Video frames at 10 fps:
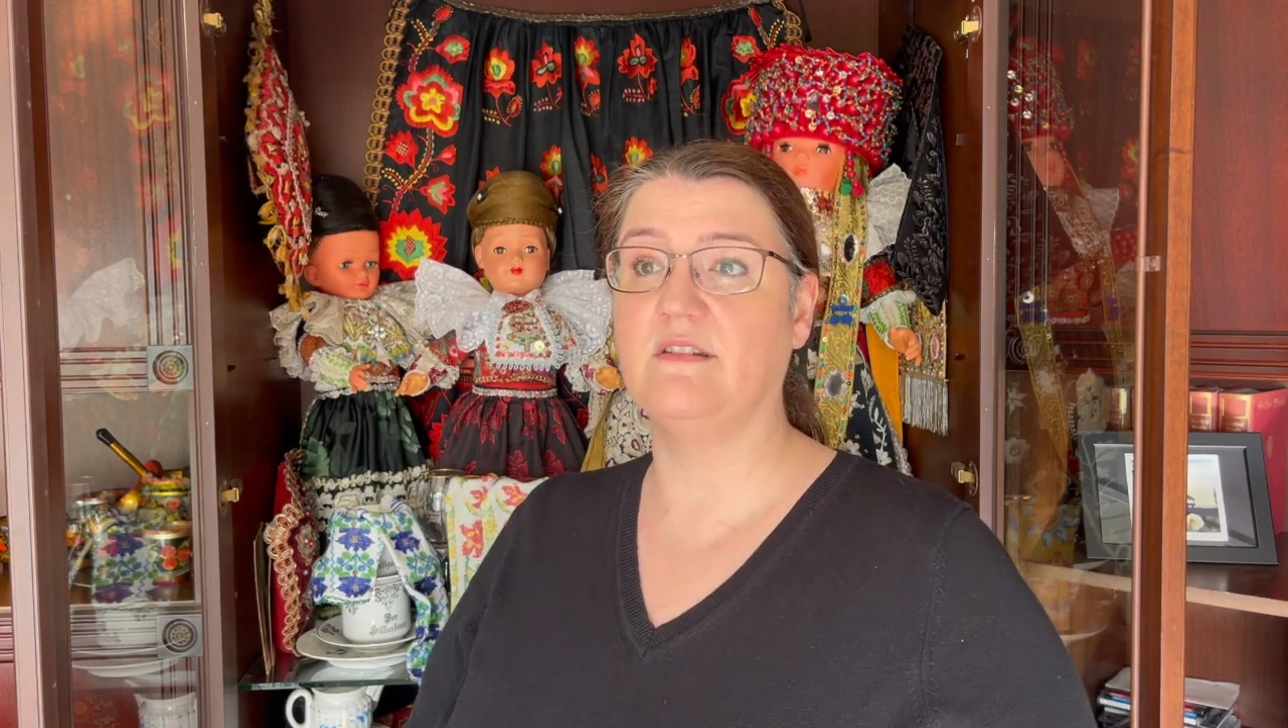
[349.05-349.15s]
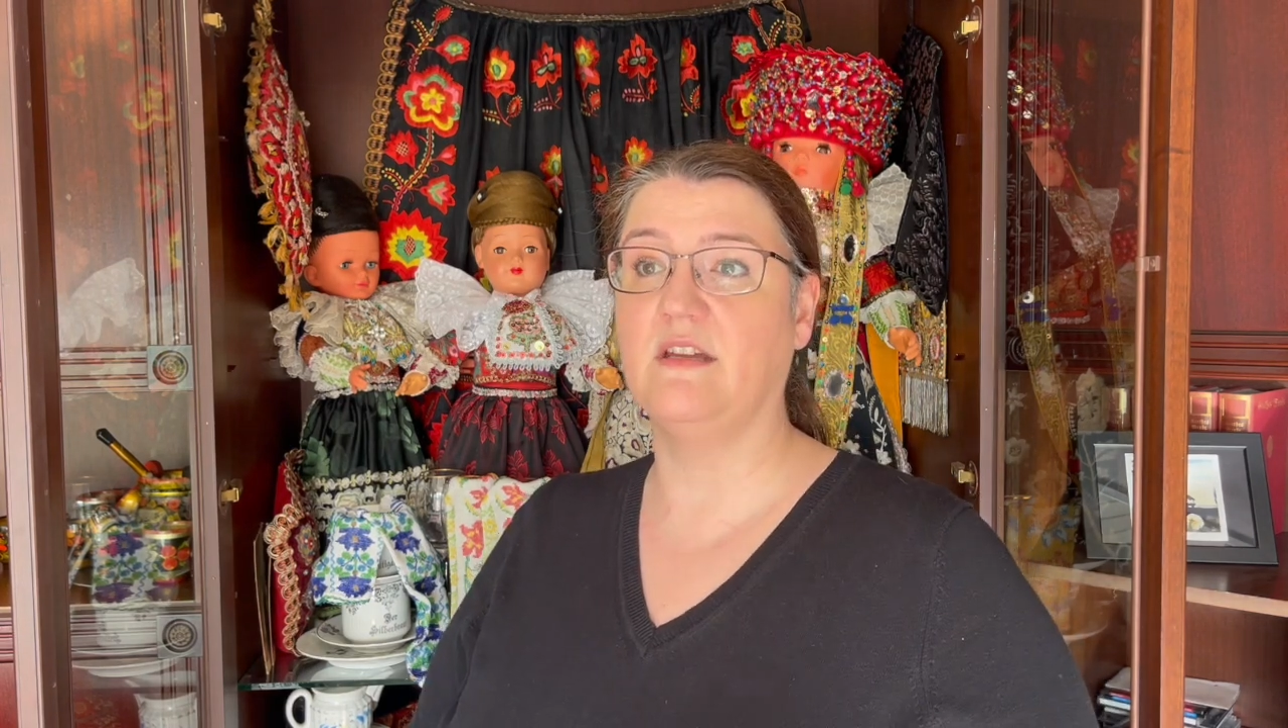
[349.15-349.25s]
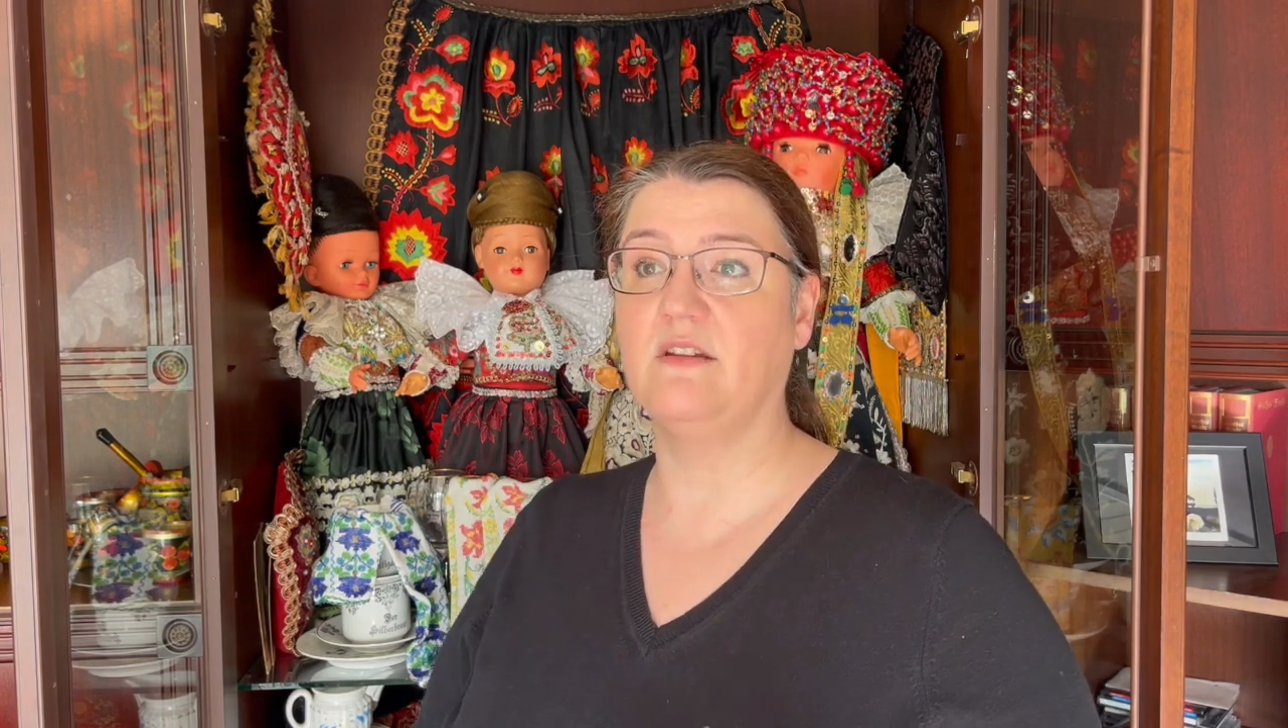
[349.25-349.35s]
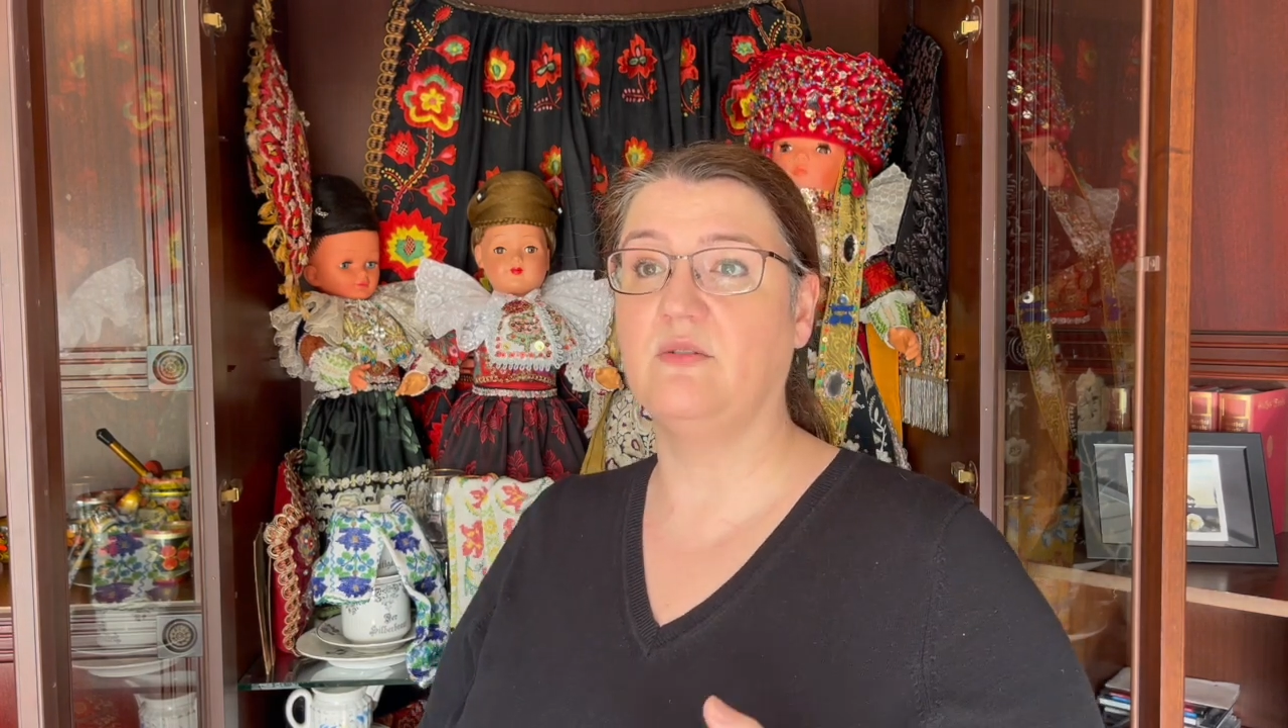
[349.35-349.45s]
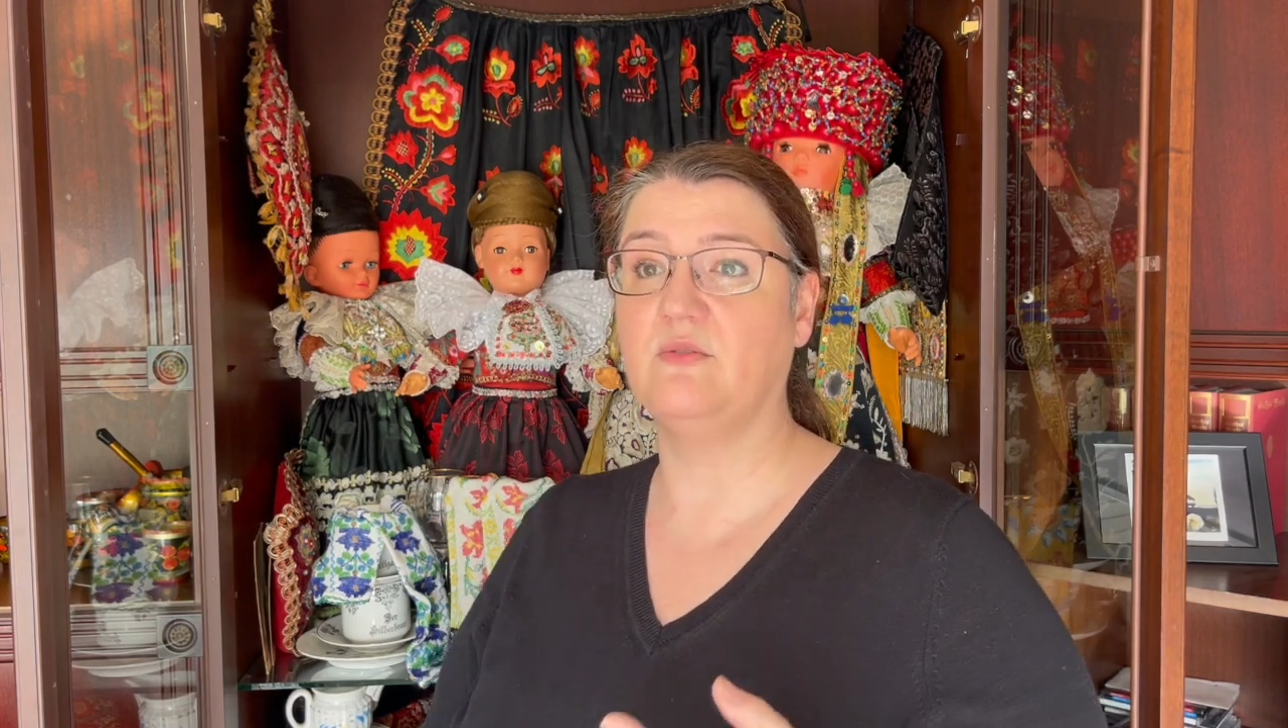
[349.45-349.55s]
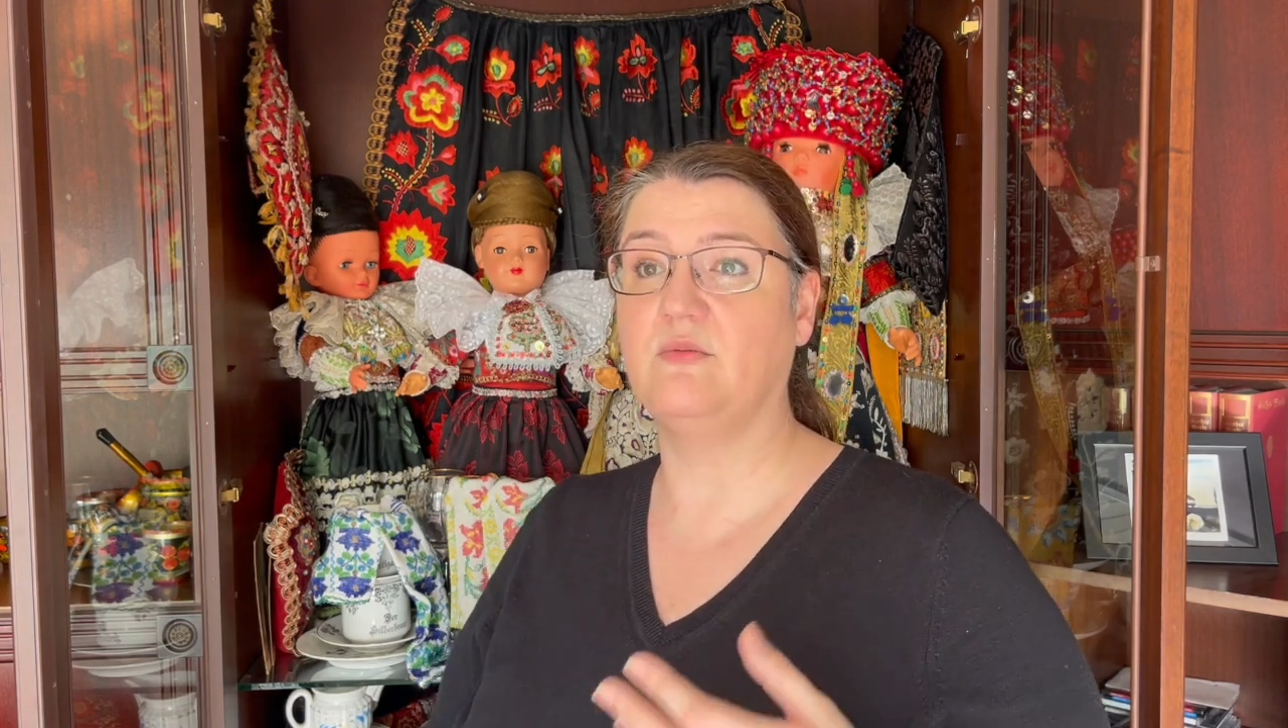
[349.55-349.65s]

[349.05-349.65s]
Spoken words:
and who